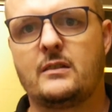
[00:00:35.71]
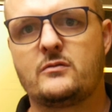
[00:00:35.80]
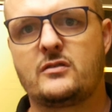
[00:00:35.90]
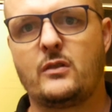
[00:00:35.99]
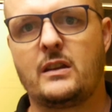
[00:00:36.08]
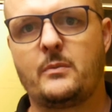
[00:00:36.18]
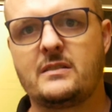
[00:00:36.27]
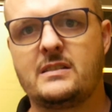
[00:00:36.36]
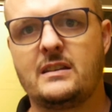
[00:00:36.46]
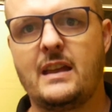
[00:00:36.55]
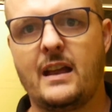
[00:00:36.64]
was donated by
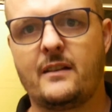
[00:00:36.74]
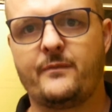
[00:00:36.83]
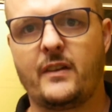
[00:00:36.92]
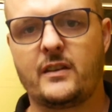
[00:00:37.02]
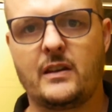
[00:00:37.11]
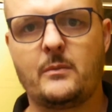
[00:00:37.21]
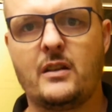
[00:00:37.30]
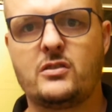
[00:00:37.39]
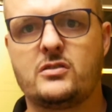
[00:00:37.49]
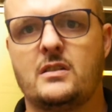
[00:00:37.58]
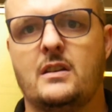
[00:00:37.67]
CTEC. Thank you very much.